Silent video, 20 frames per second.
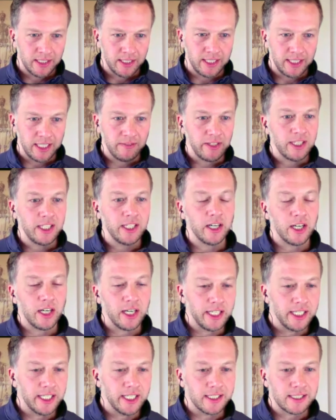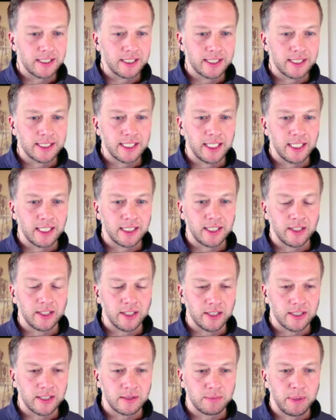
giving the audience, let's say that there's